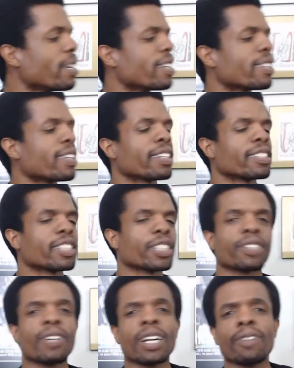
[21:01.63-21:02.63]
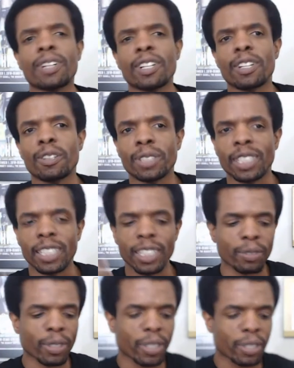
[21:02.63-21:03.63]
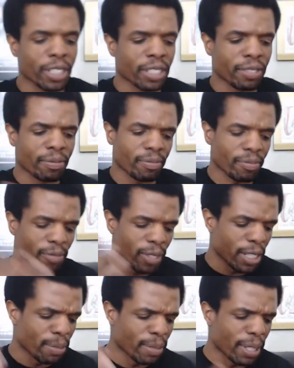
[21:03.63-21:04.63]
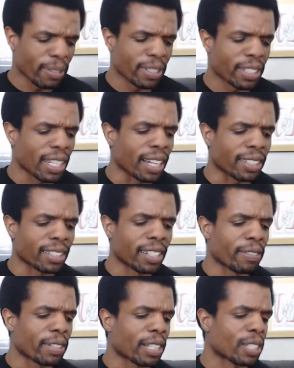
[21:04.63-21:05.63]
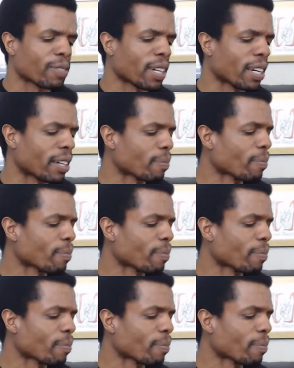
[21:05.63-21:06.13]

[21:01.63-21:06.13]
anything, it's just kind of one of those things where you just wear some different socks and everything's fine.